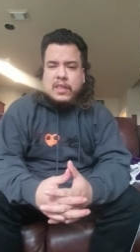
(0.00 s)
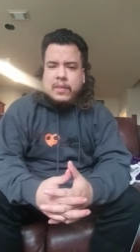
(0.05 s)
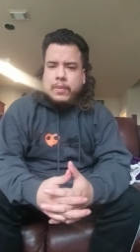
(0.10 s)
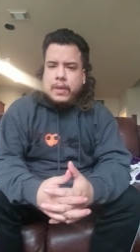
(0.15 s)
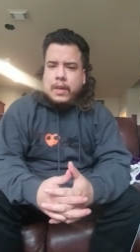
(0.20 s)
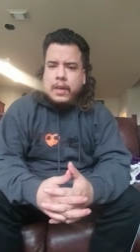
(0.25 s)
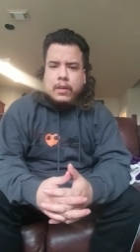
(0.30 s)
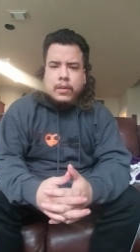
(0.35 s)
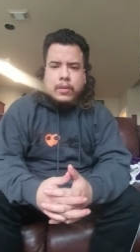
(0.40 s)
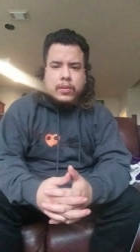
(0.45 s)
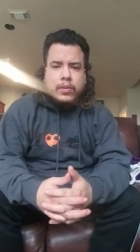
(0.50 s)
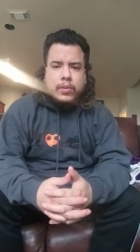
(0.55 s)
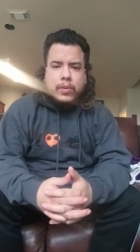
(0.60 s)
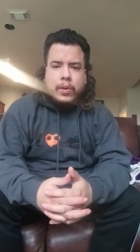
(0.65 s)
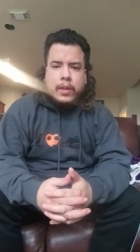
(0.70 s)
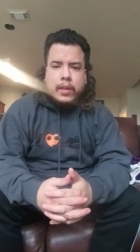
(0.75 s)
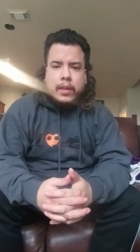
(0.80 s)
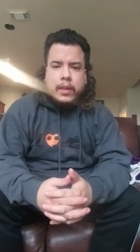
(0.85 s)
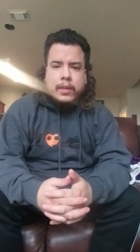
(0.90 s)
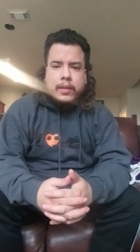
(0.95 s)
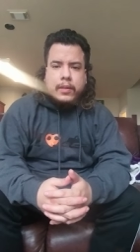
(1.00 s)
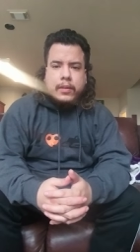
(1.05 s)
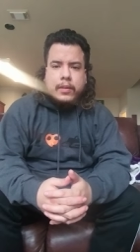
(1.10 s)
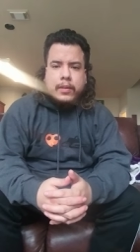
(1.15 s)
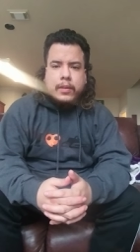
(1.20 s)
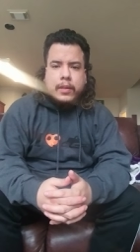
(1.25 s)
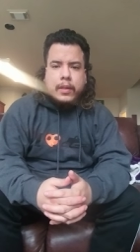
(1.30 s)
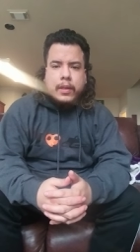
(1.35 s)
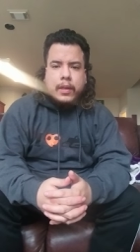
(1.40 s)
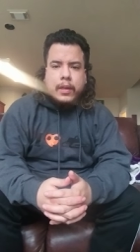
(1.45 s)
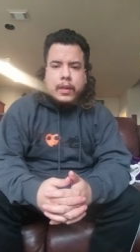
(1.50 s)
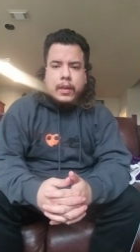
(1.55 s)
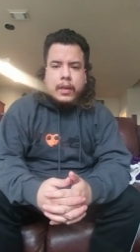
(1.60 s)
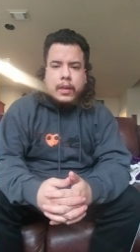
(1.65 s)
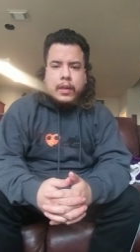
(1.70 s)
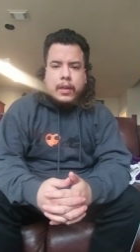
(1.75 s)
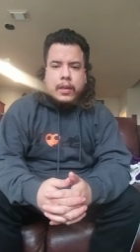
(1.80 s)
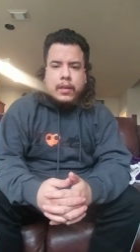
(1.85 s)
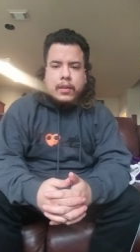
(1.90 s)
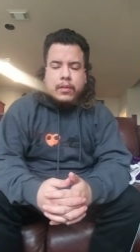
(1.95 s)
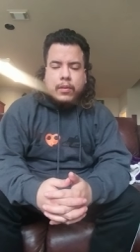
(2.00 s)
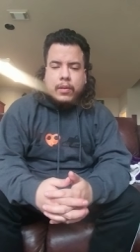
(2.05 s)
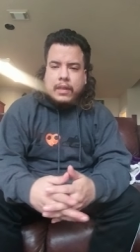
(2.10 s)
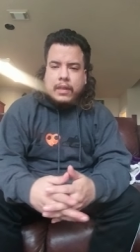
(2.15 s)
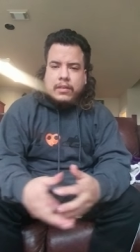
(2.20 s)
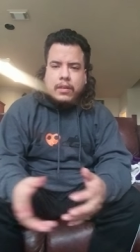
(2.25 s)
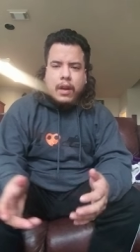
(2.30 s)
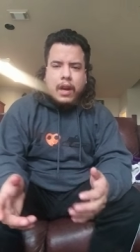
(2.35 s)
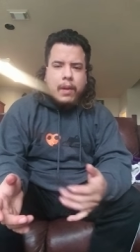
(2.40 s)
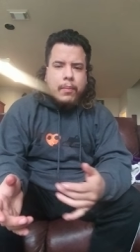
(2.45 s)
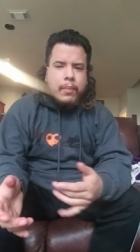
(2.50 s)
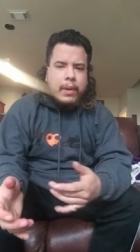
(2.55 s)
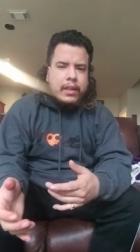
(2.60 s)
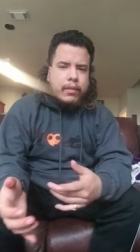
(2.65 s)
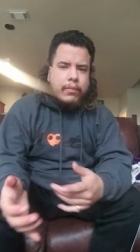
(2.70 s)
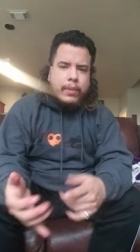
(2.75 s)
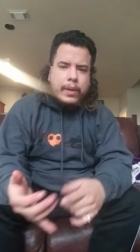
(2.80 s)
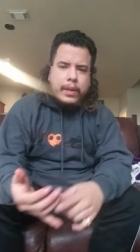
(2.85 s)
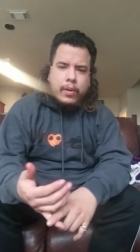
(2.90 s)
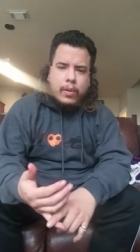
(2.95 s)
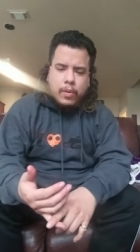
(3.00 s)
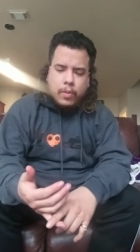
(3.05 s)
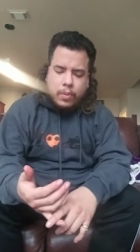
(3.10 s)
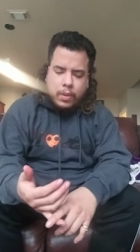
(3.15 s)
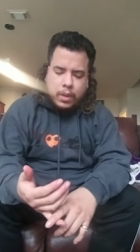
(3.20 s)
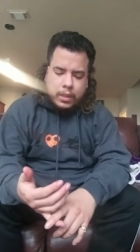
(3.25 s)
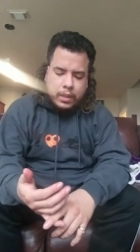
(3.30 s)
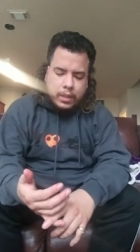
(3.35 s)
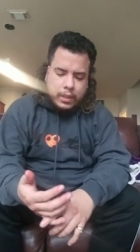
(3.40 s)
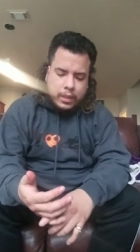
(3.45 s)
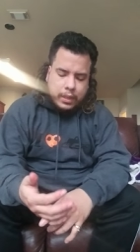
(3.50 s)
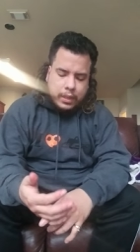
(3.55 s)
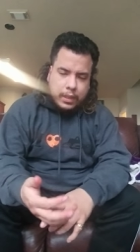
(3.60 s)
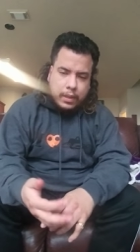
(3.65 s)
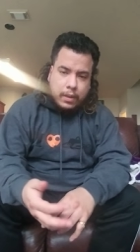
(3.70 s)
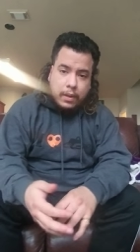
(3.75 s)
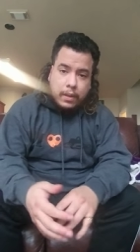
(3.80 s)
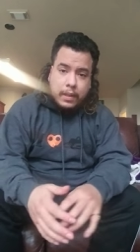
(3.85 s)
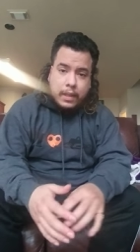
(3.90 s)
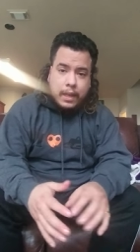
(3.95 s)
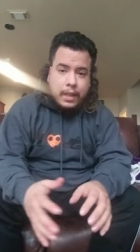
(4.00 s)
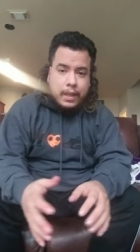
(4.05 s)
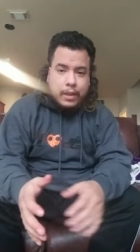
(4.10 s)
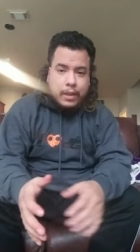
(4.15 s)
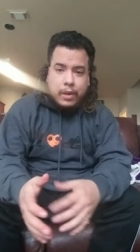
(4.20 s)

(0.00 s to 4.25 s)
I'm kind of new to all this. So yeah, sorry about the video quality and all that.